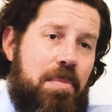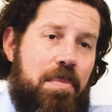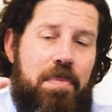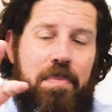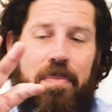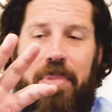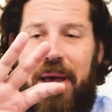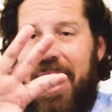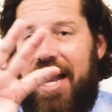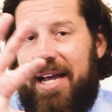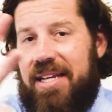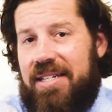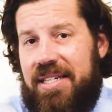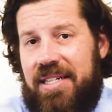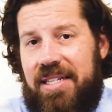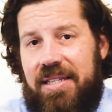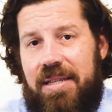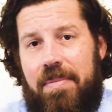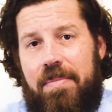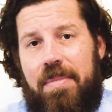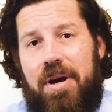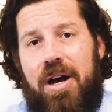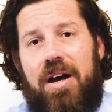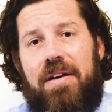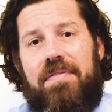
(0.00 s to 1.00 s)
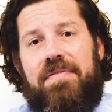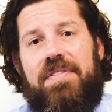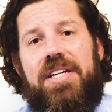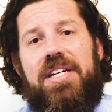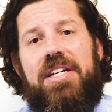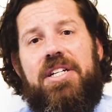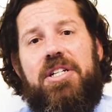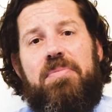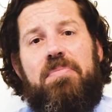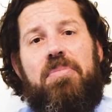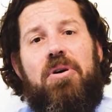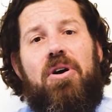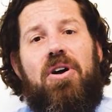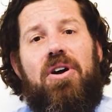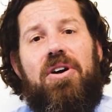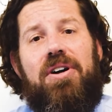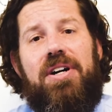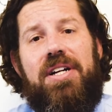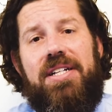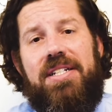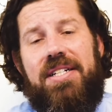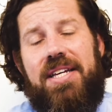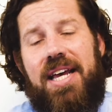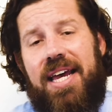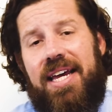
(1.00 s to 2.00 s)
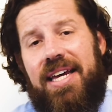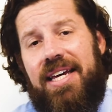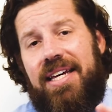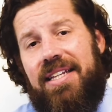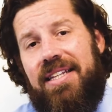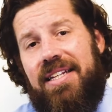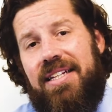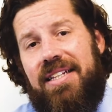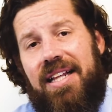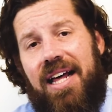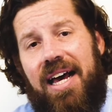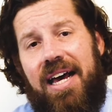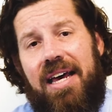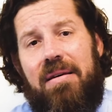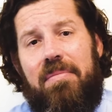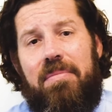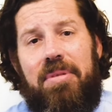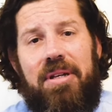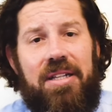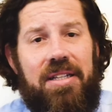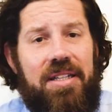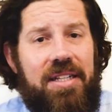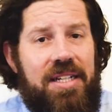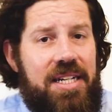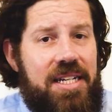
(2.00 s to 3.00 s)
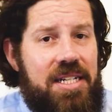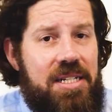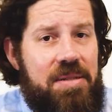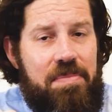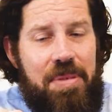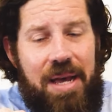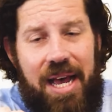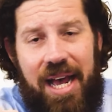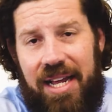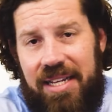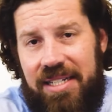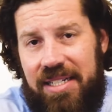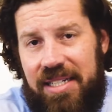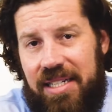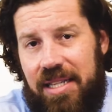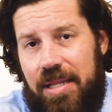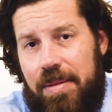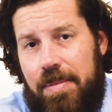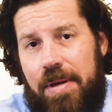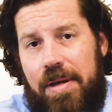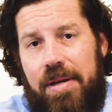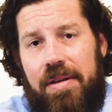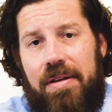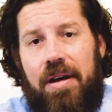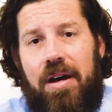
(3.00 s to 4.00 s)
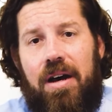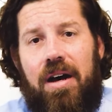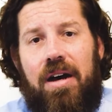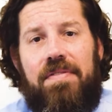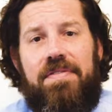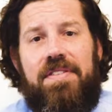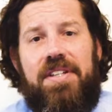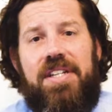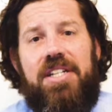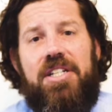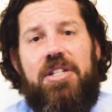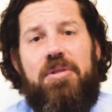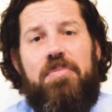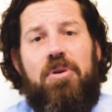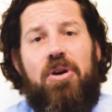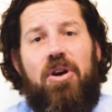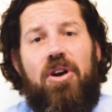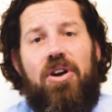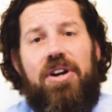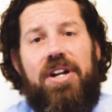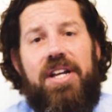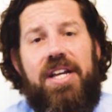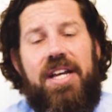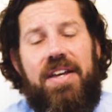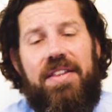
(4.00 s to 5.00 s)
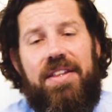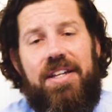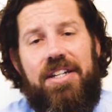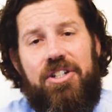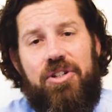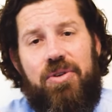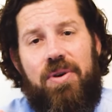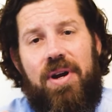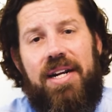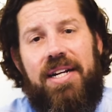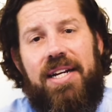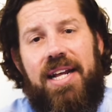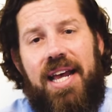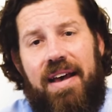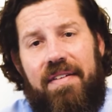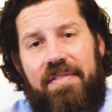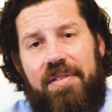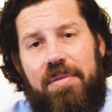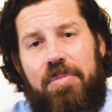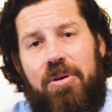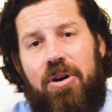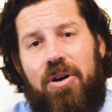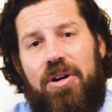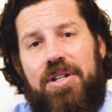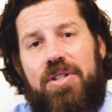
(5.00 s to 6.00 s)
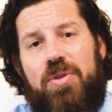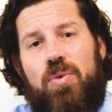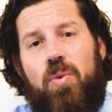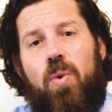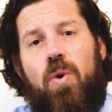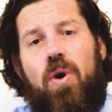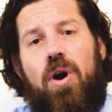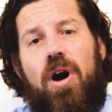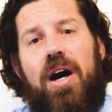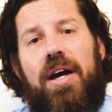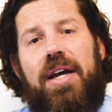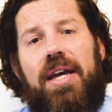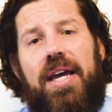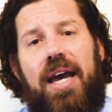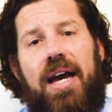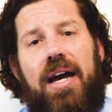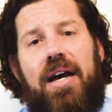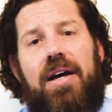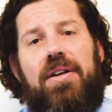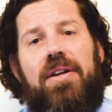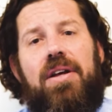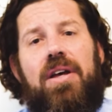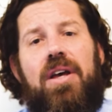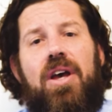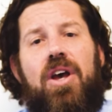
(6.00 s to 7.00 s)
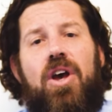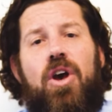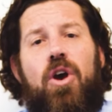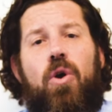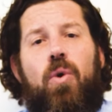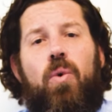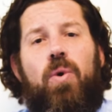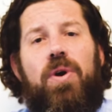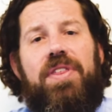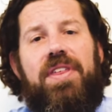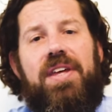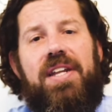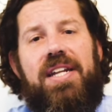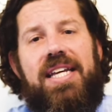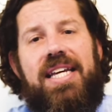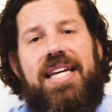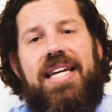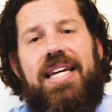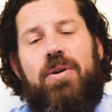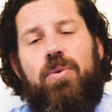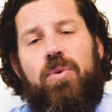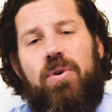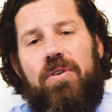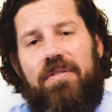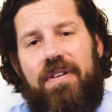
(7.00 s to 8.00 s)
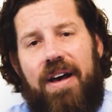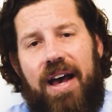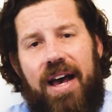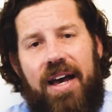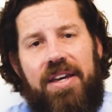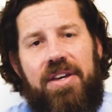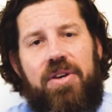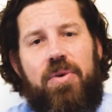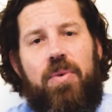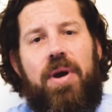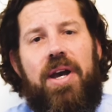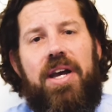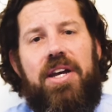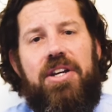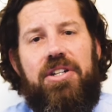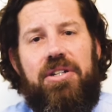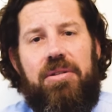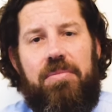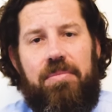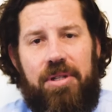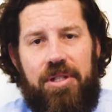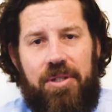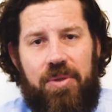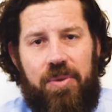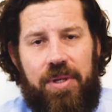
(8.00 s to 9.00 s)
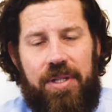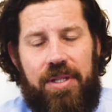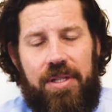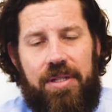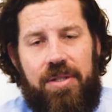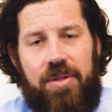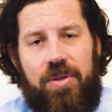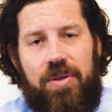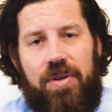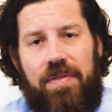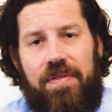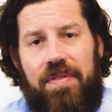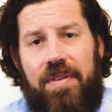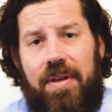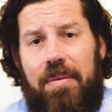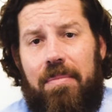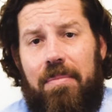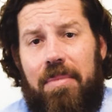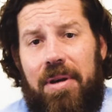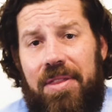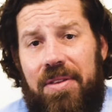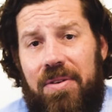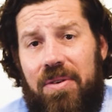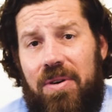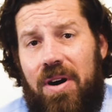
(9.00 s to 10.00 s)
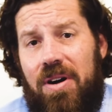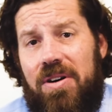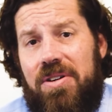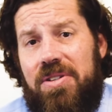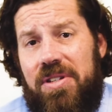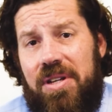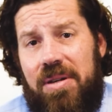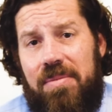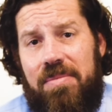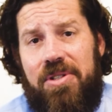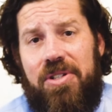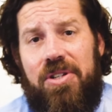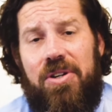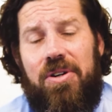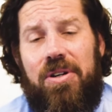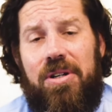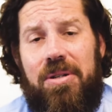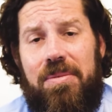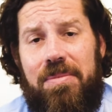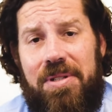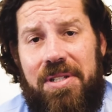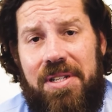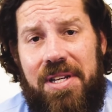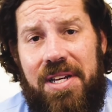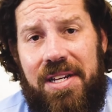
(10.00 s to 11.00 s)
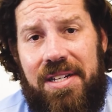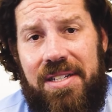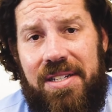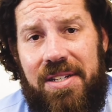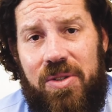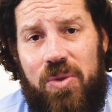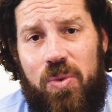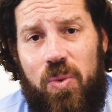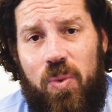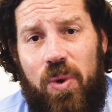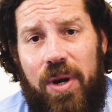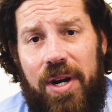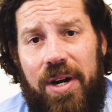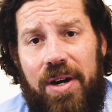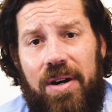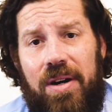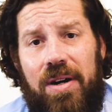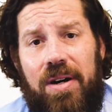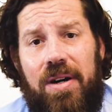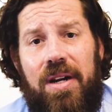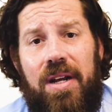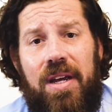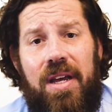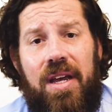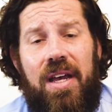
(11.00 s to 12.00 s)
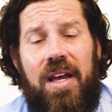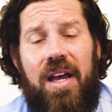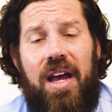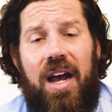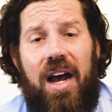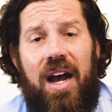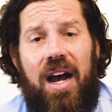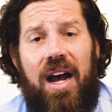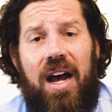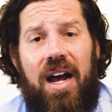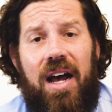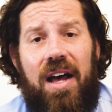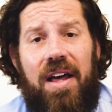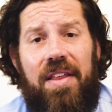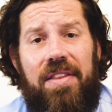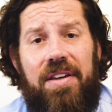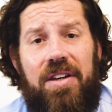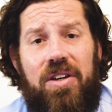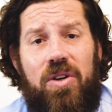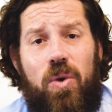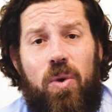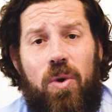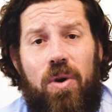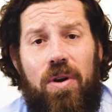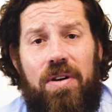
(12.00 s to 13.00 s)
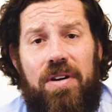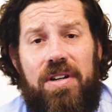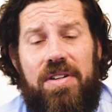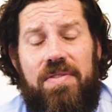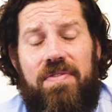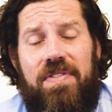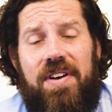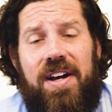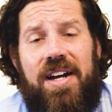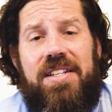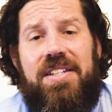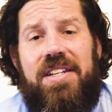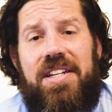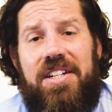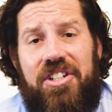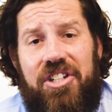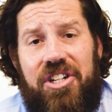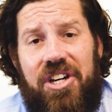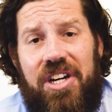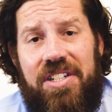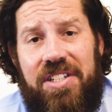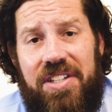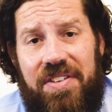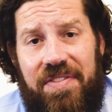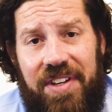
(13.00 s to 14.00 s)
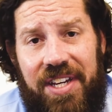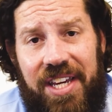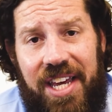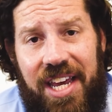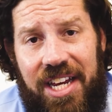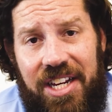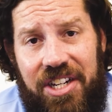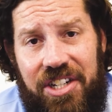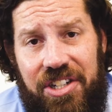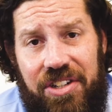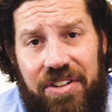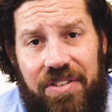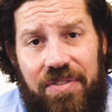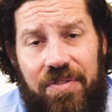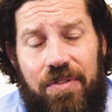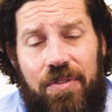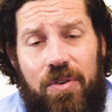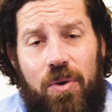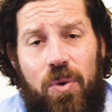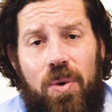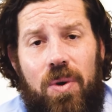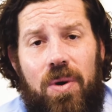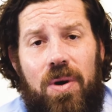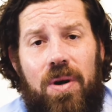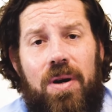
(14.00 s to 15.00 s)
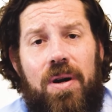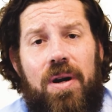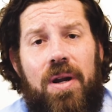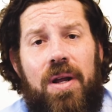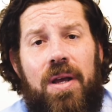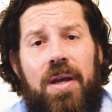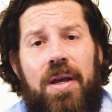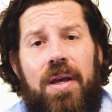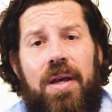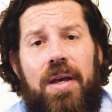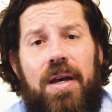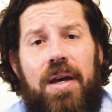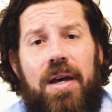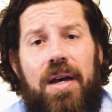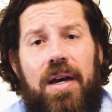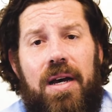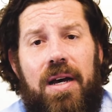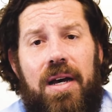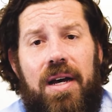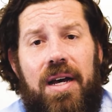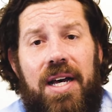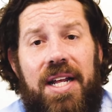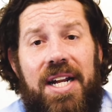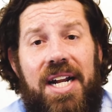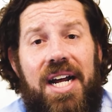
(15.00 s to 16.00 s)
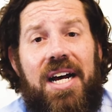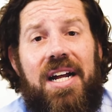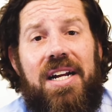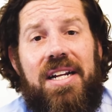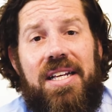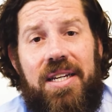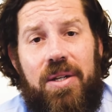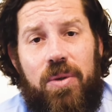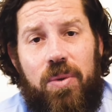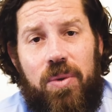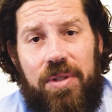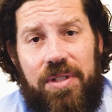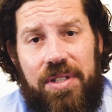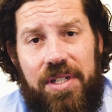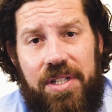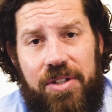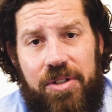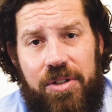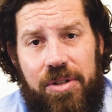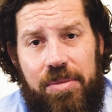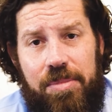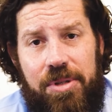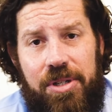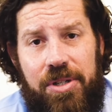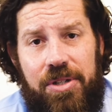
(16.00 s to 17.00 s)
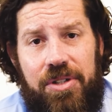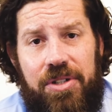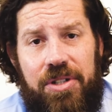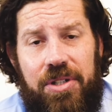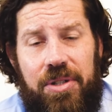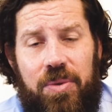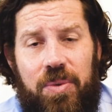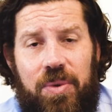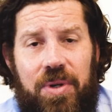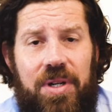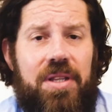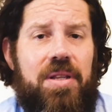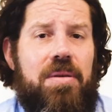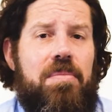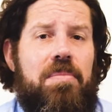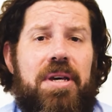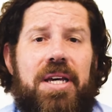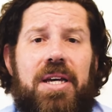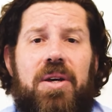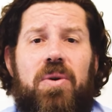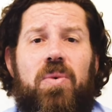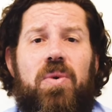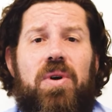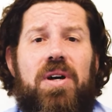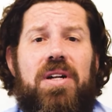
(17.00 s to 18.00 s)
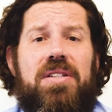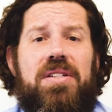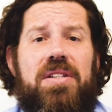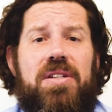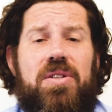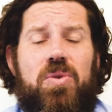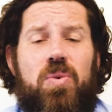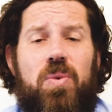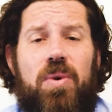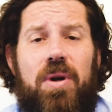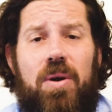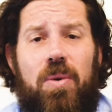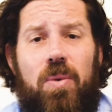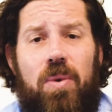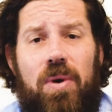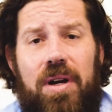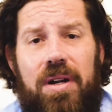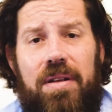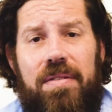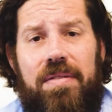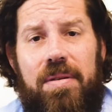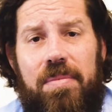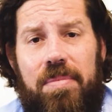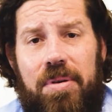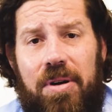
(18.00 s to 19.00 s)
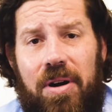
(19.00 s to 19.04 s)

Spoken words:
passing them off to each party, taking the liabilities, passing them off to each party, and then trying to have the parties walk out with an equal valuation between the two of them. But there are some circumstances where the court finds a justification for an unequal distribution. One of the big ones is where one of the